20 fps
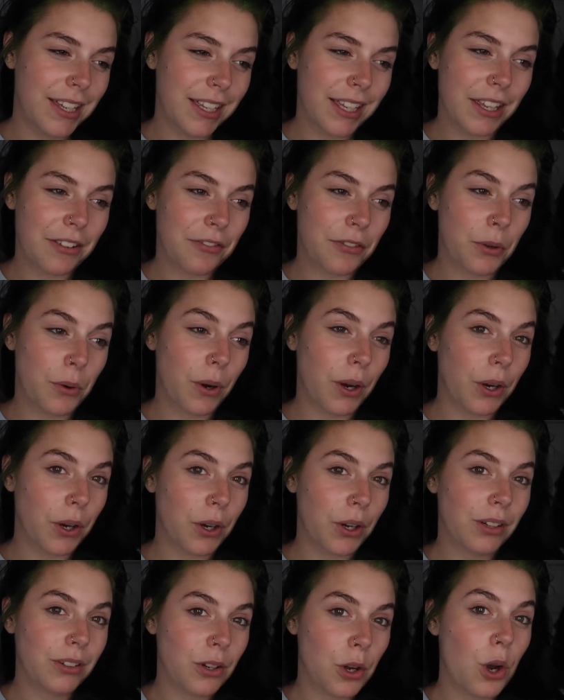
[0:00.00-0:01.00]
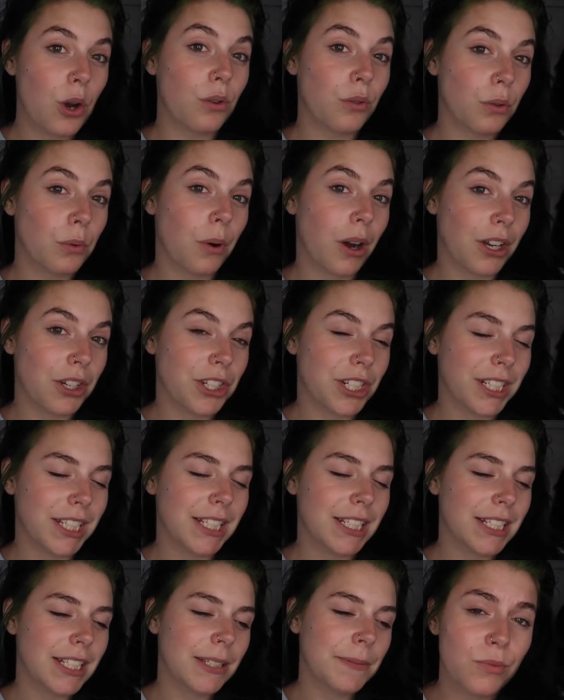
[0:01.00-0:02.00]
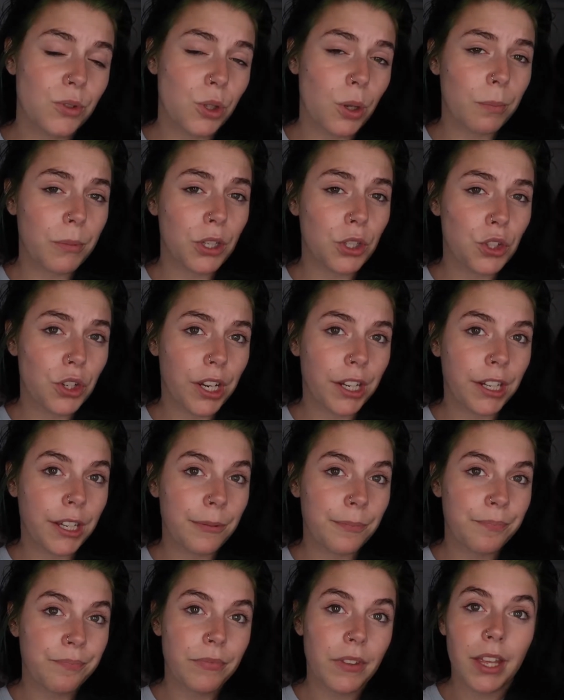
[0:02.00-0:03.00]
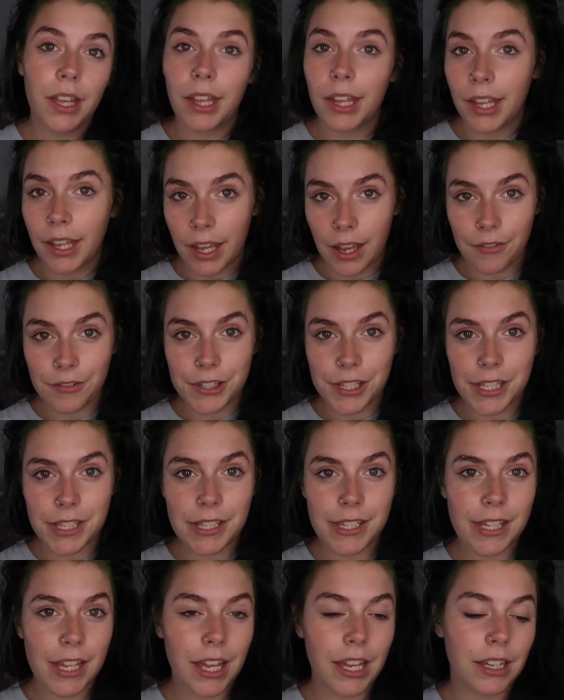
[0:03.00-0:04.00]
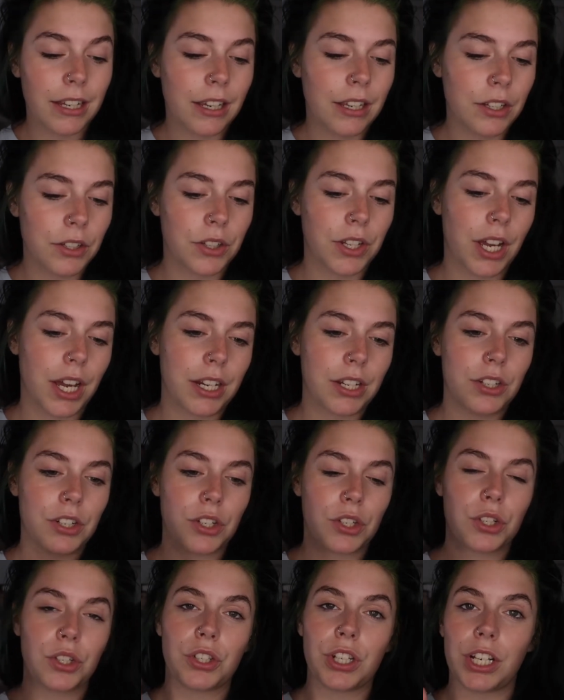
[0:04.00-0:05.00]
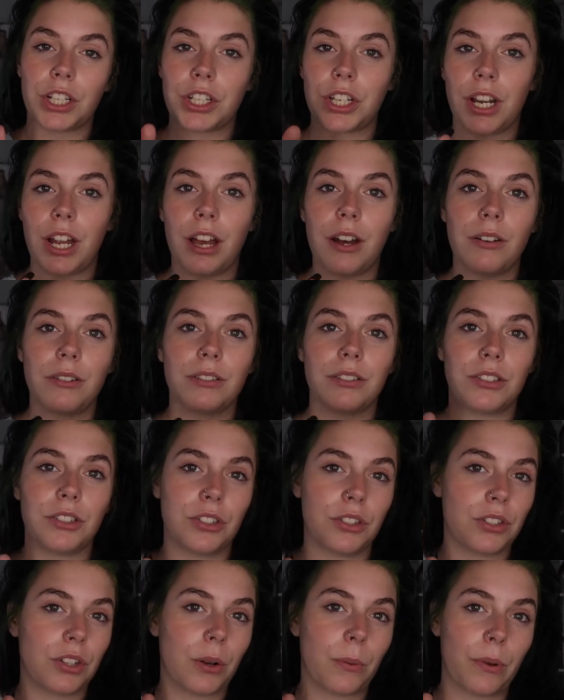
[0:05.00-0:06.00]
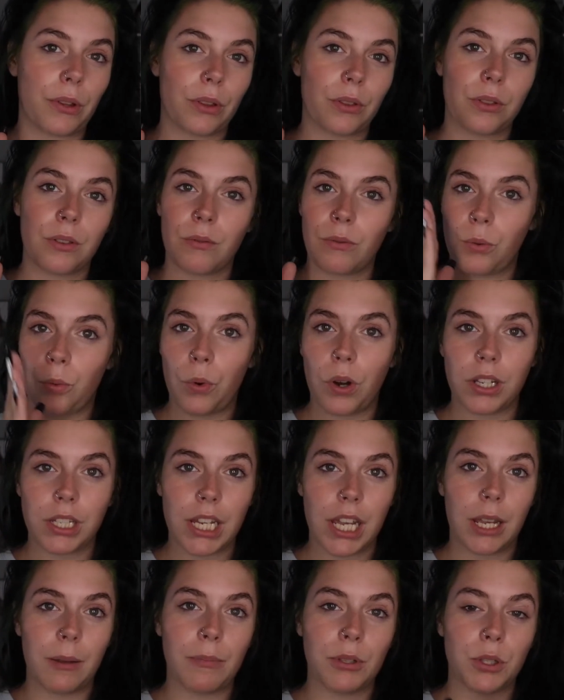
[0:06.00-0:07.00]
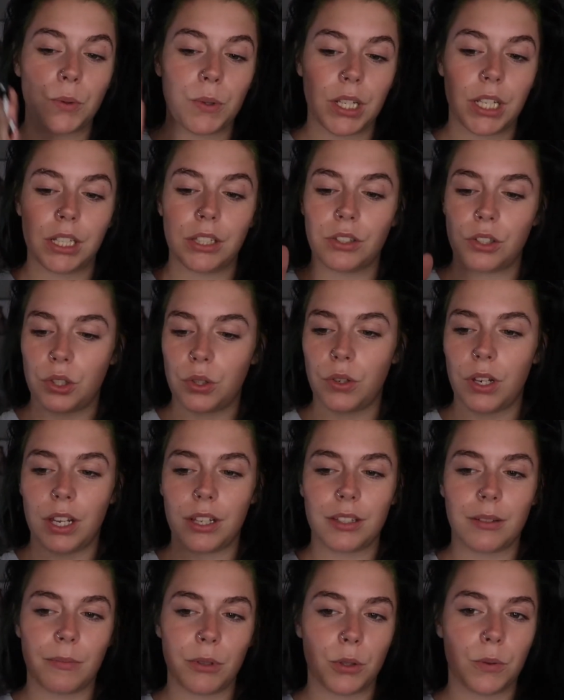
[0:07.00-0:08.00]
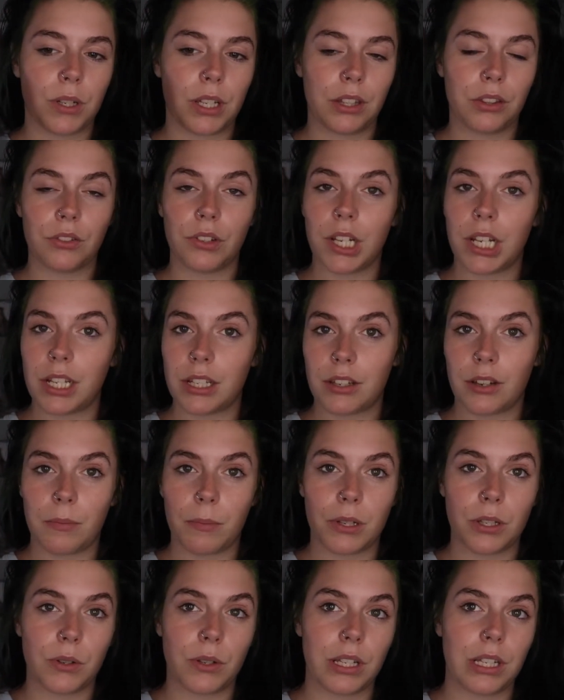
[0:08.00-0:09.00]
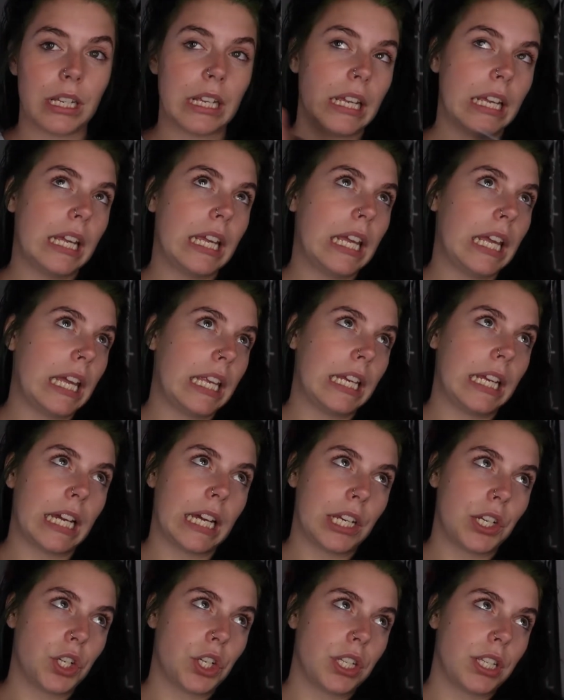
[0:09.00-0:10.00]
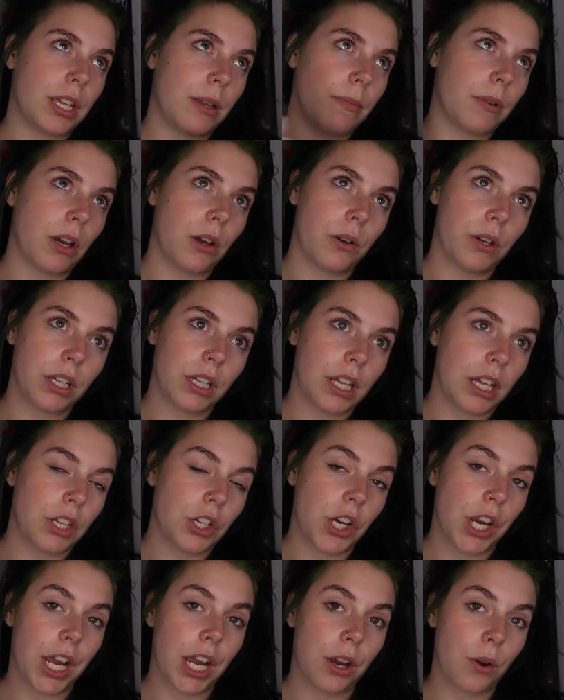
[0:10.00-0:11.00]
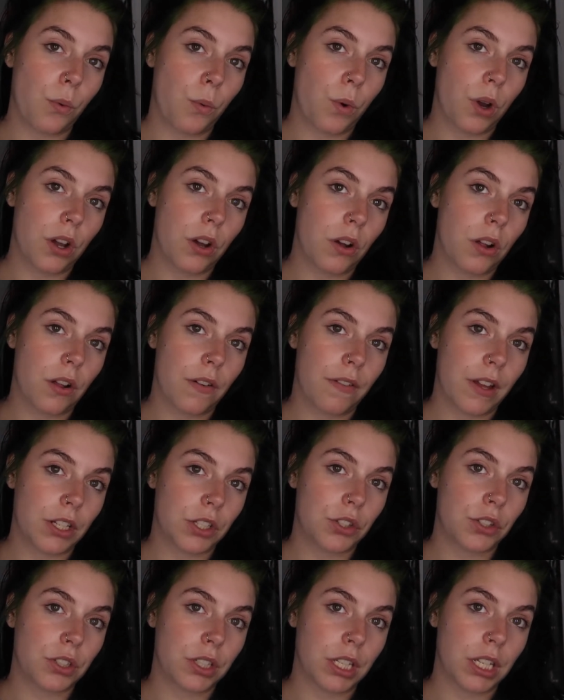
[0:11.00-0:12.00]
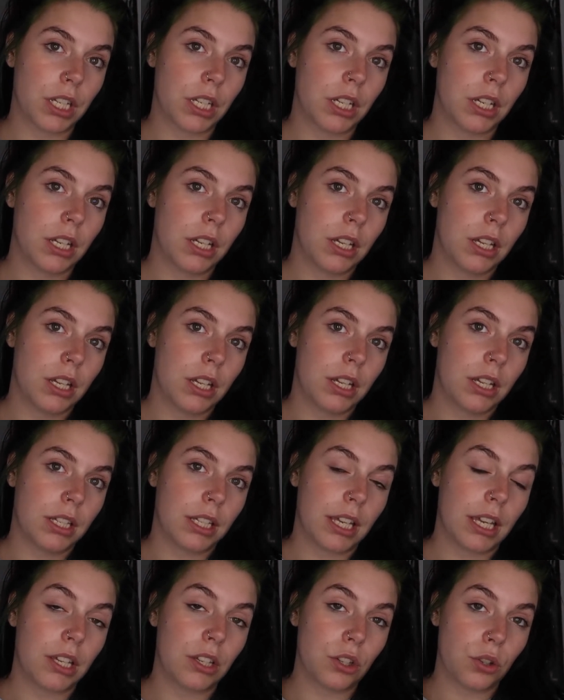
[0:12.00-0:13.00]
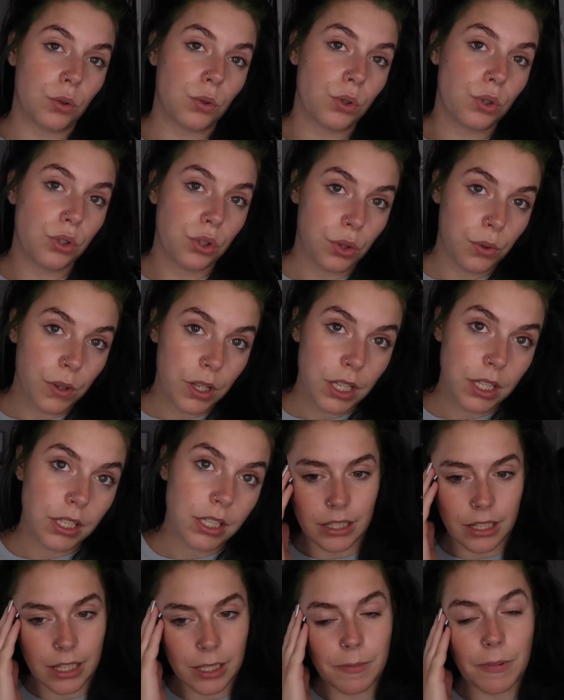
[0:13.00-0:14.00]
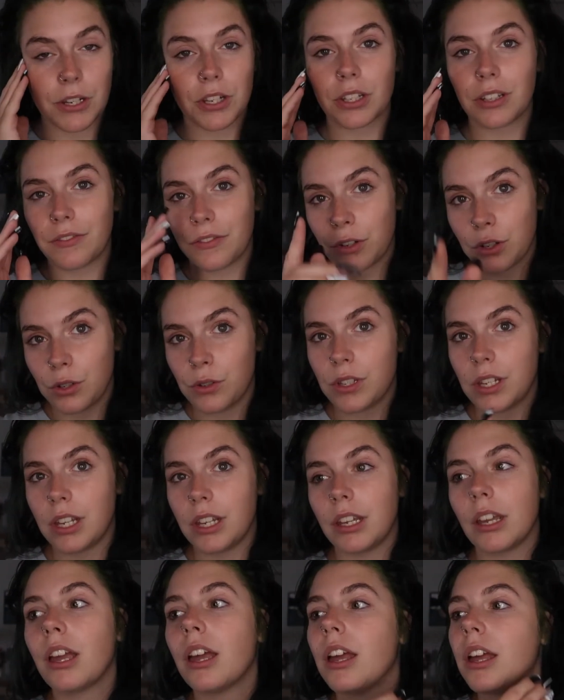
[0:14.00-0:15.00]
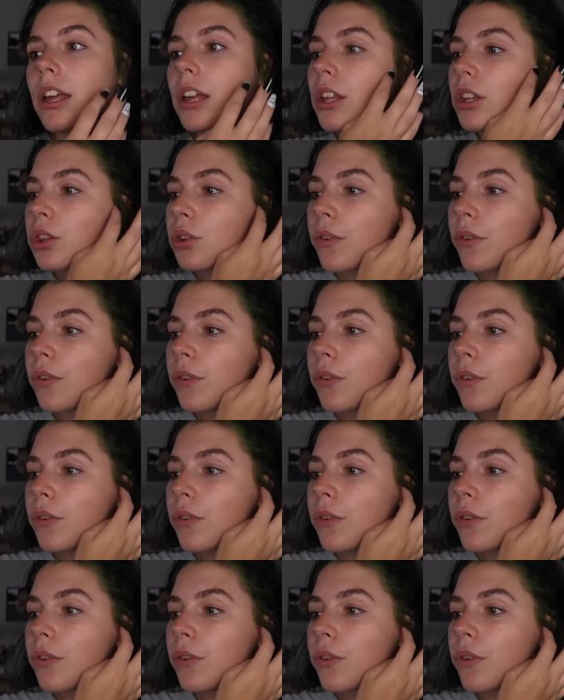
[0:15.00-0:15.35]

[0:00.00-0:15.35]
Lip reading: if you're overwashing it. So I'm gonna train it. Ever since then, you kind of just stretch it out. You start with 1 day in between, 2 days in between, 3 days in between, and you kind of just keep going, and your hair will eventually get used to it, especially if you're using the